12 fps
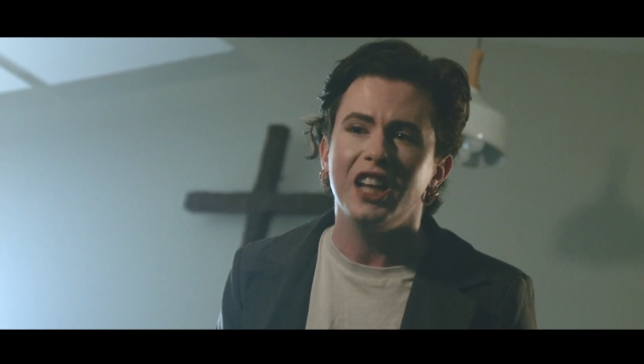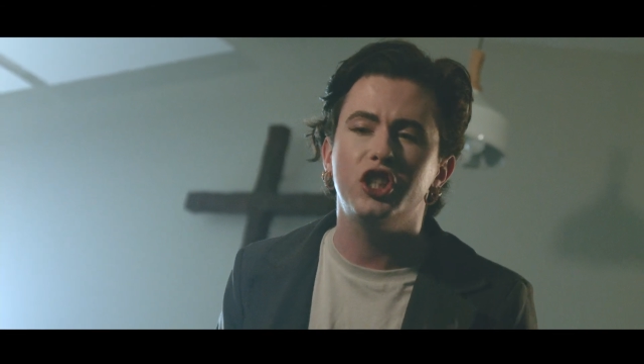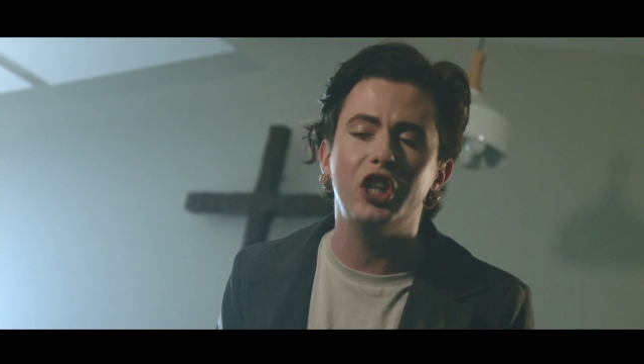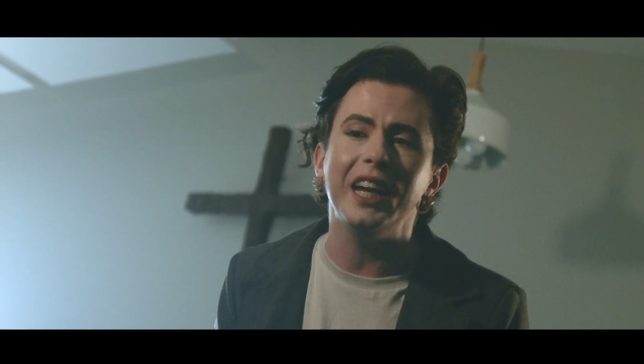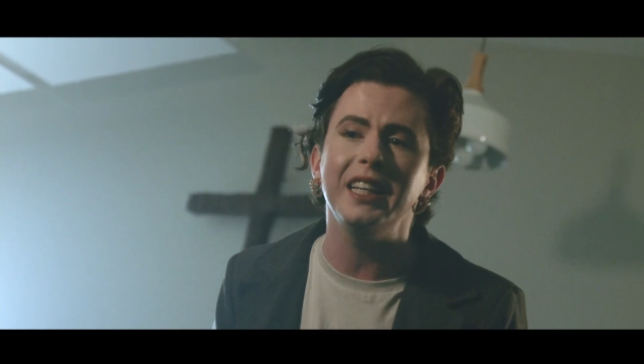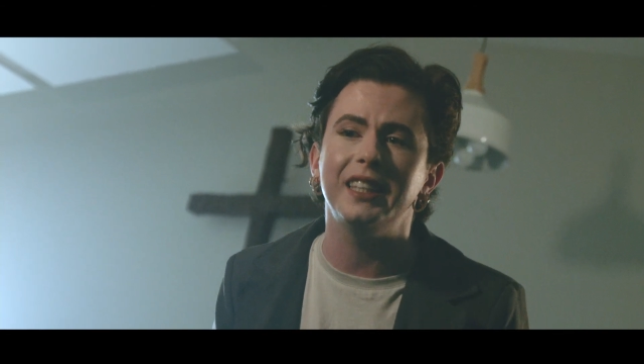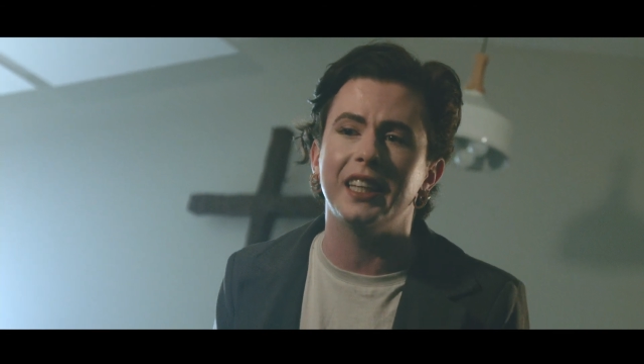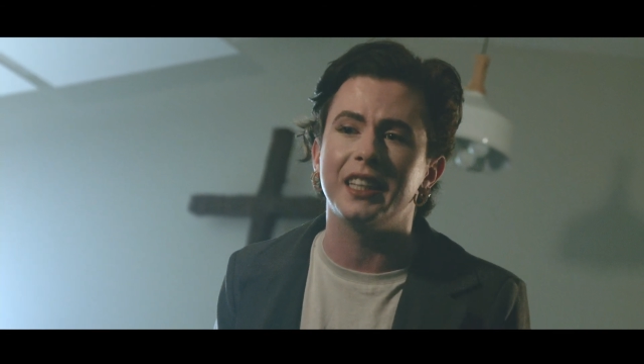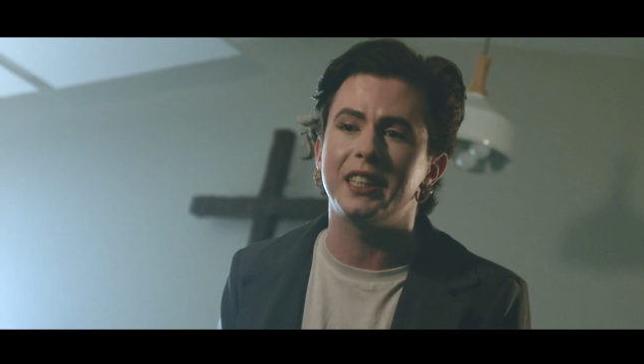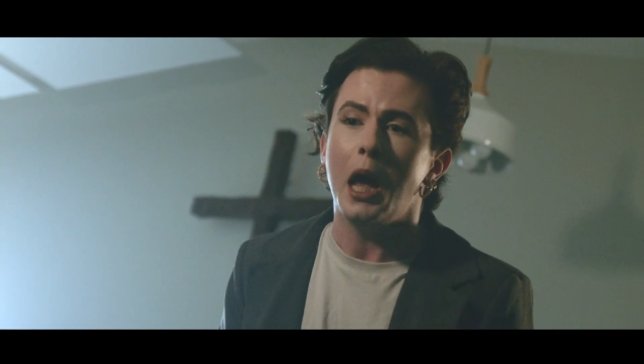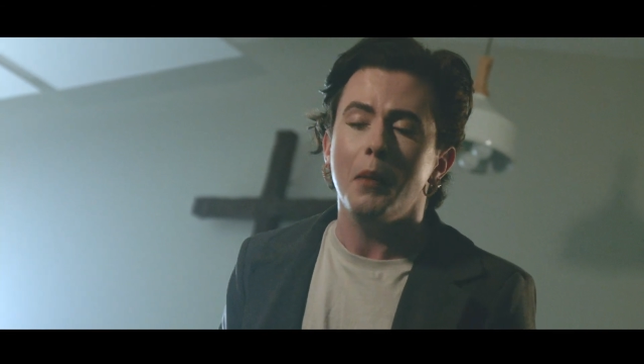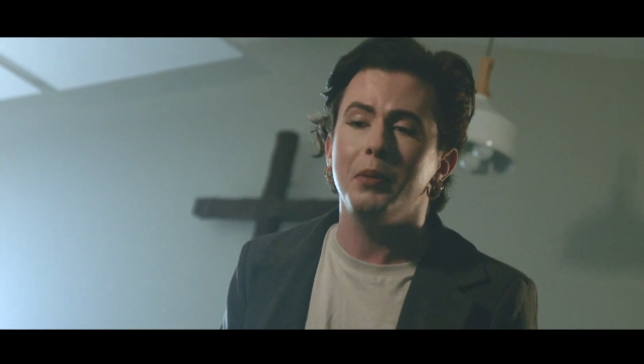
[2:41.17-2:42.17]

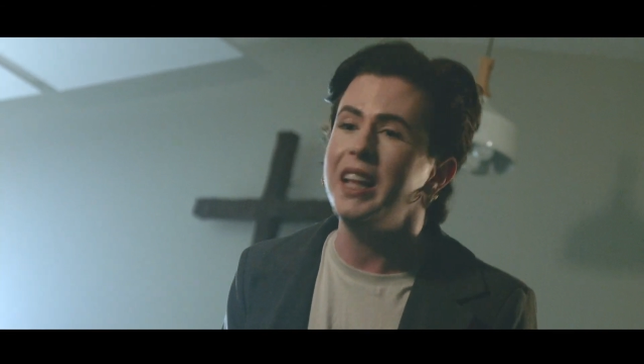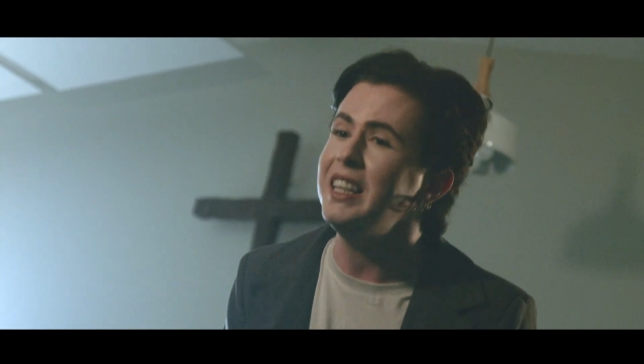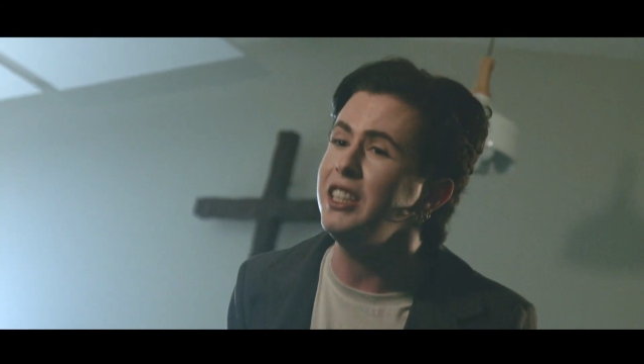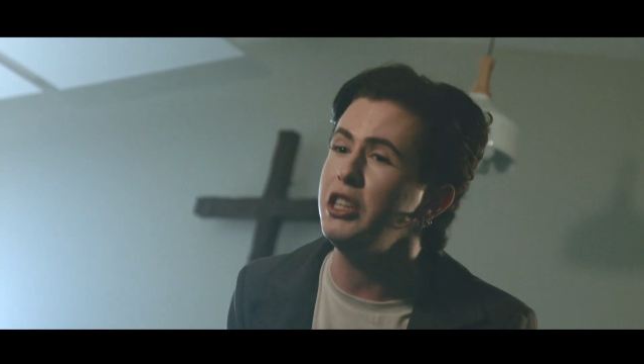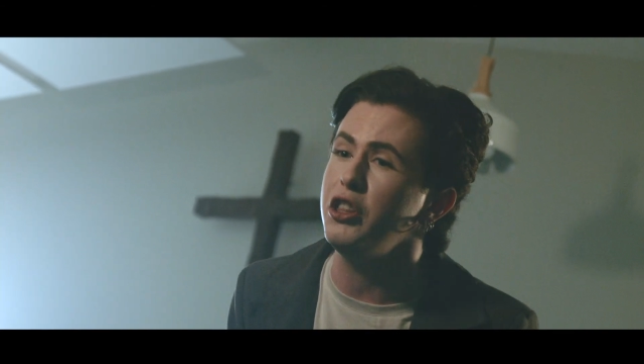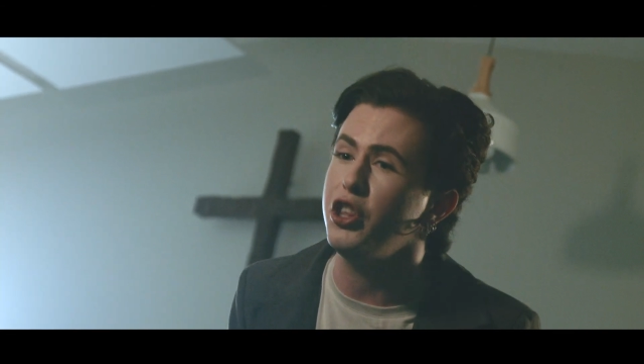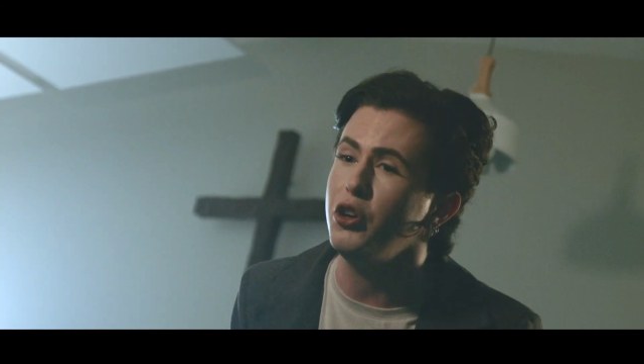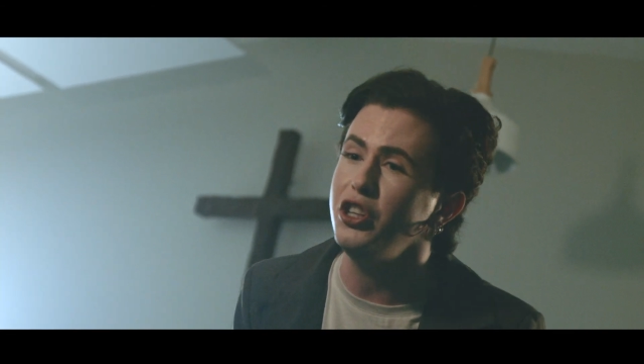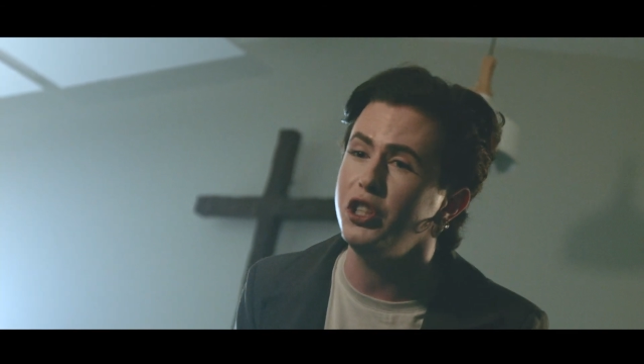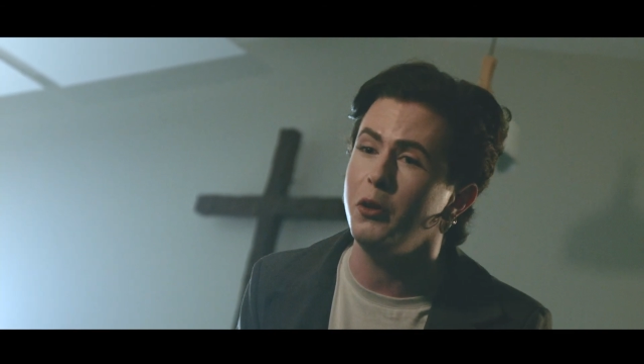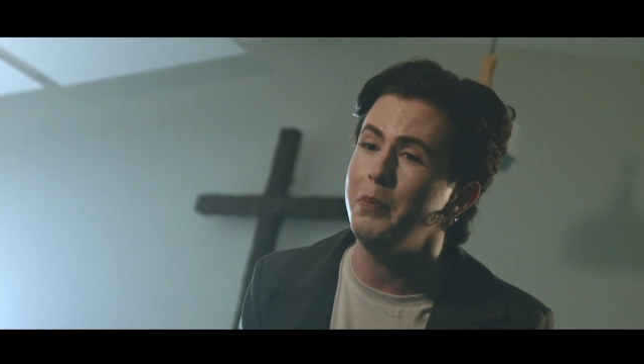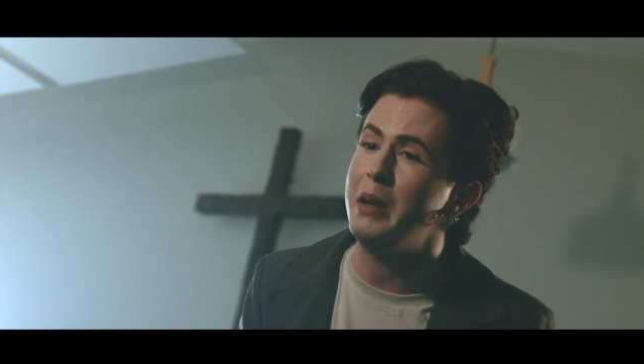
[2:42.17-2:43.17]
Jesus, blessed are
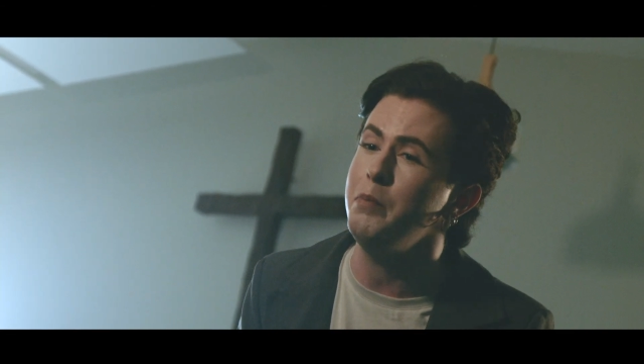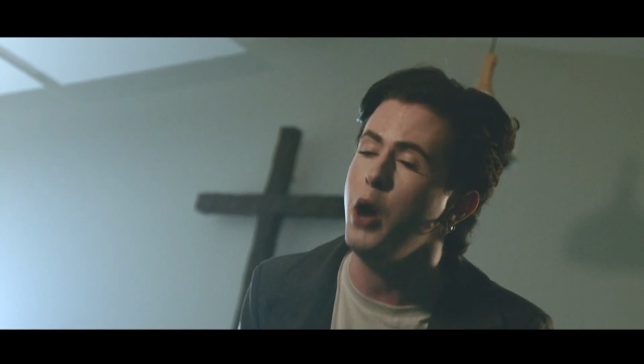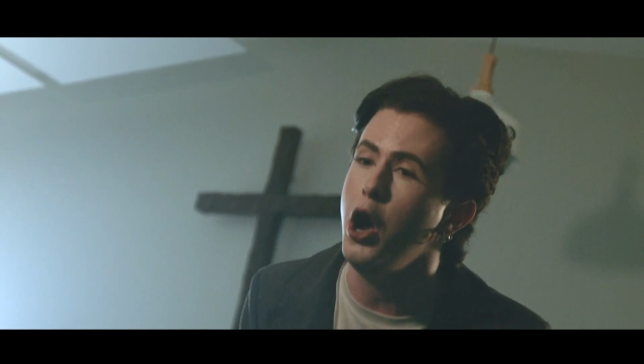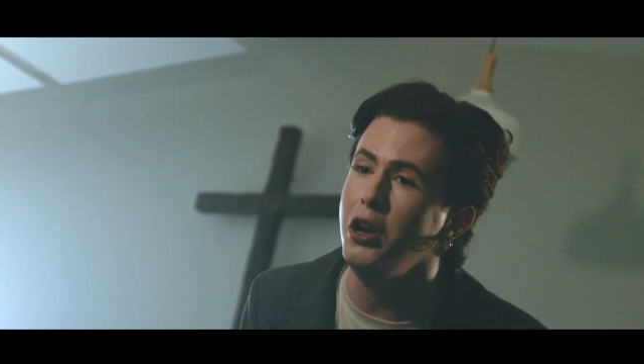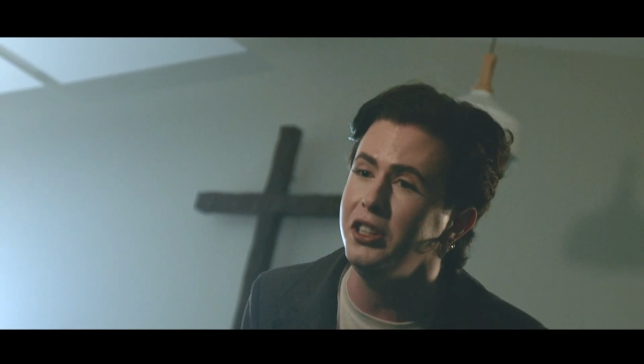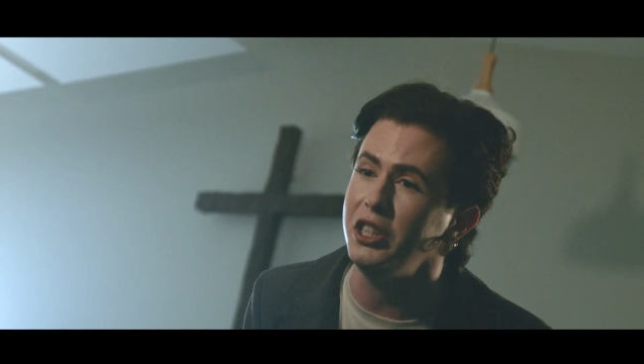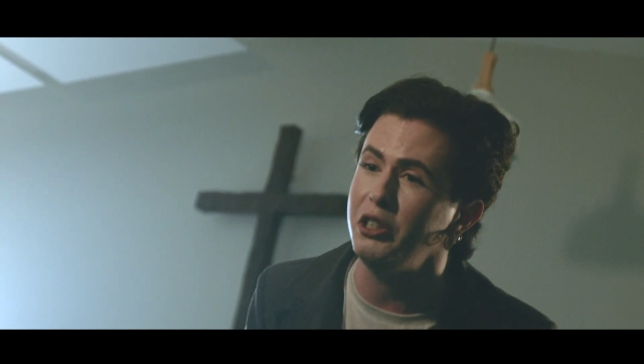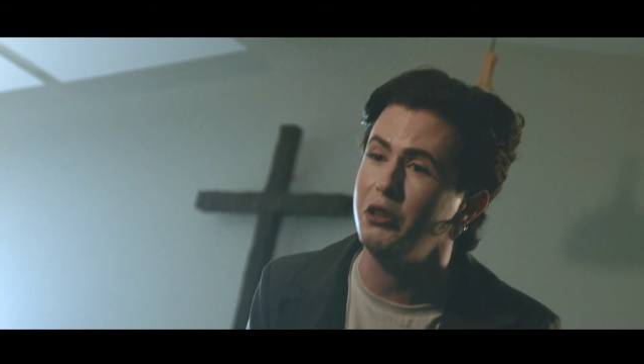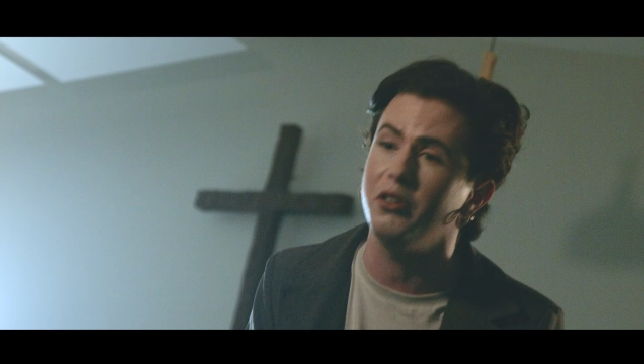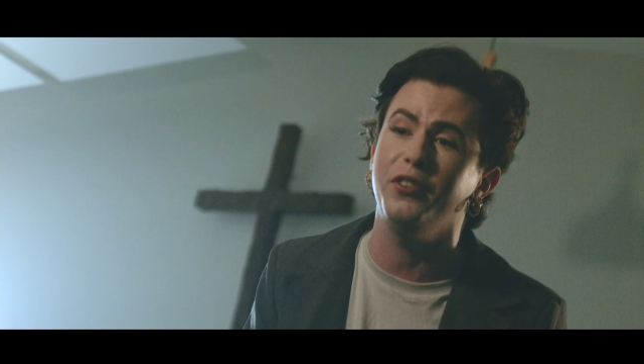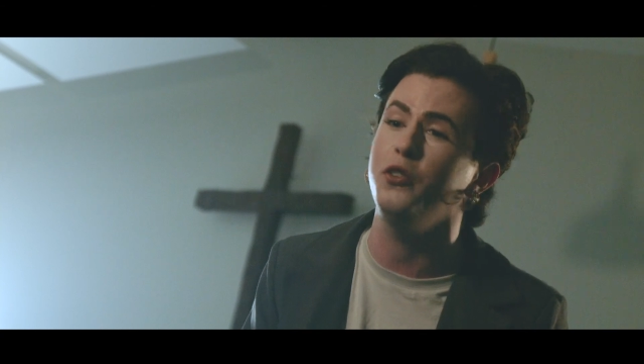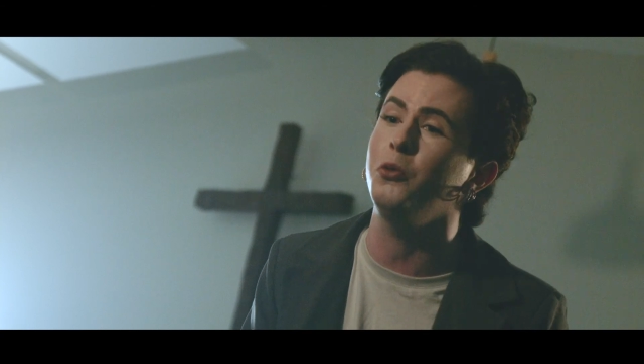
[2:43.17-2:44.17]
those who have been
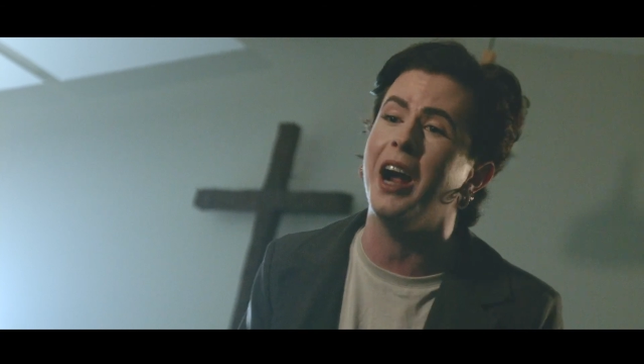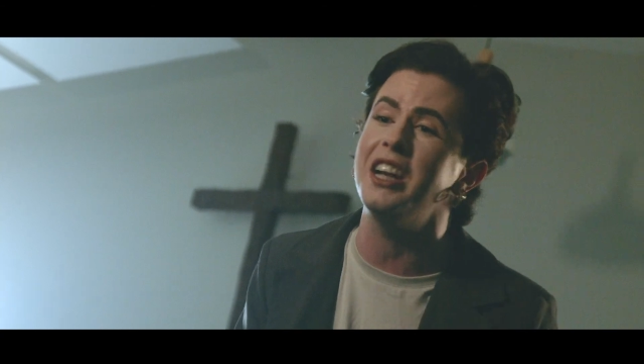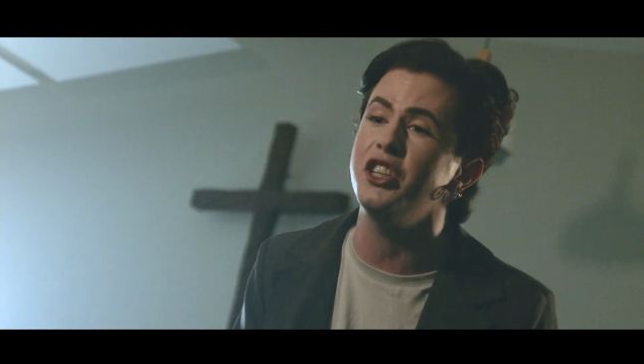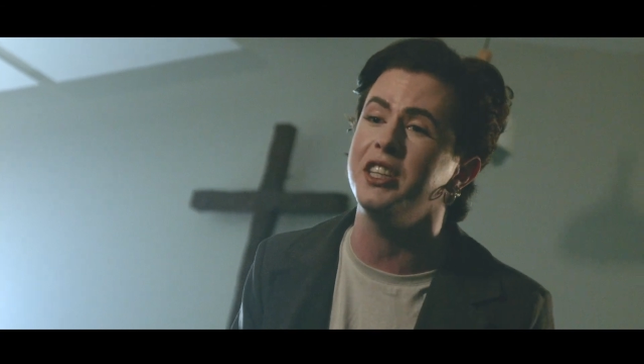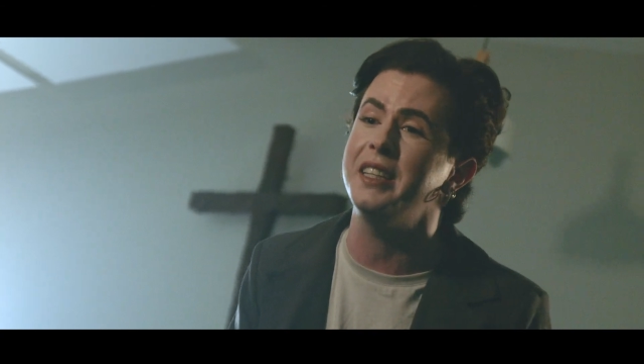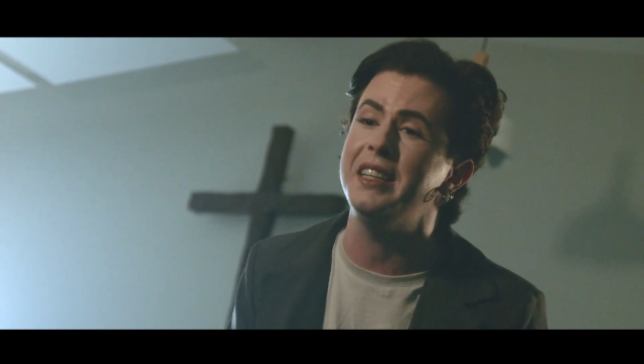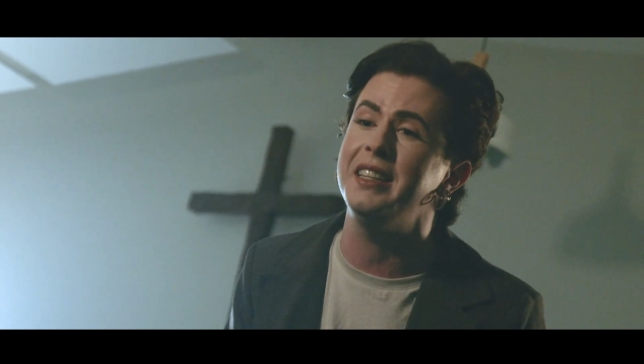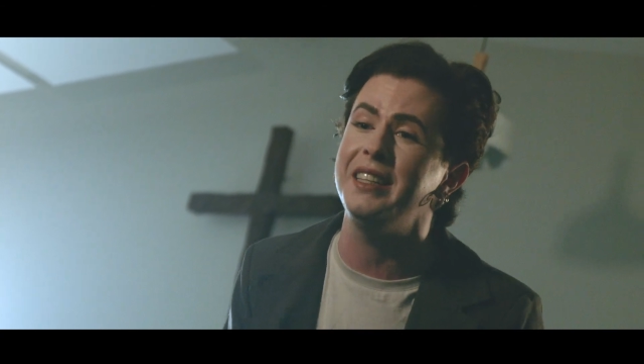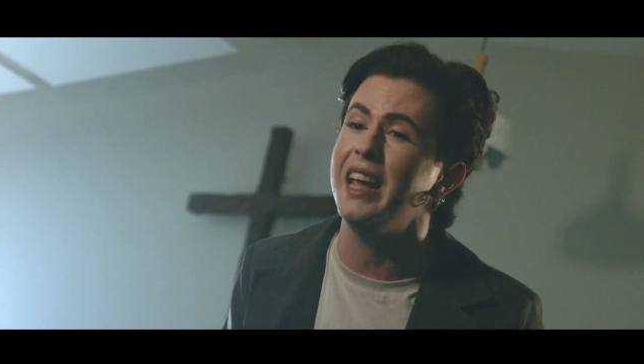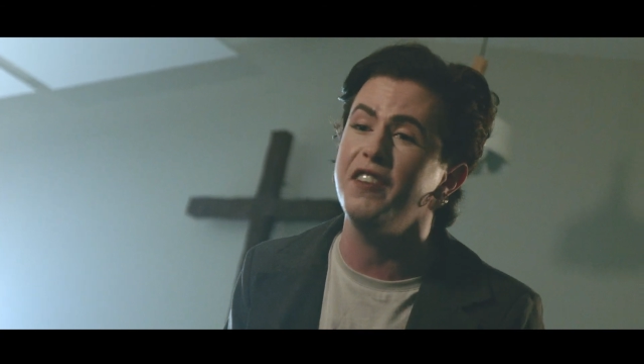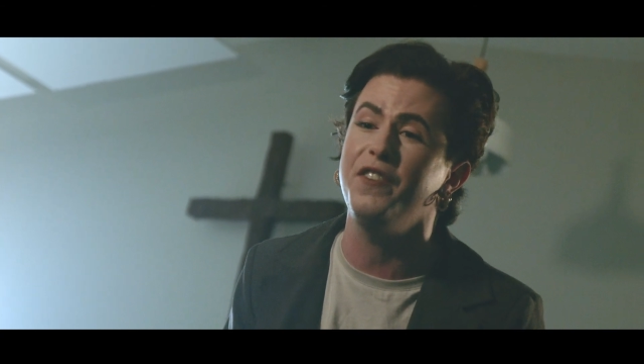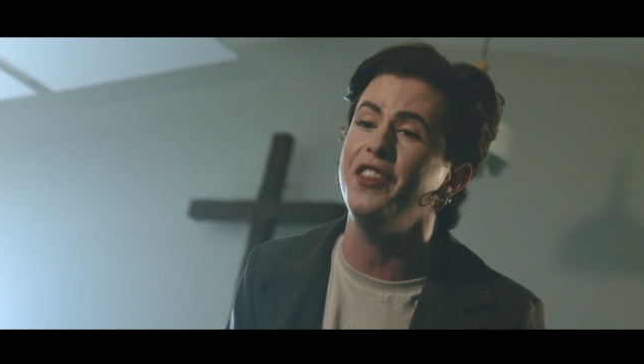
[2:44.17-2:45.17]
persecuted for righteousness' sake,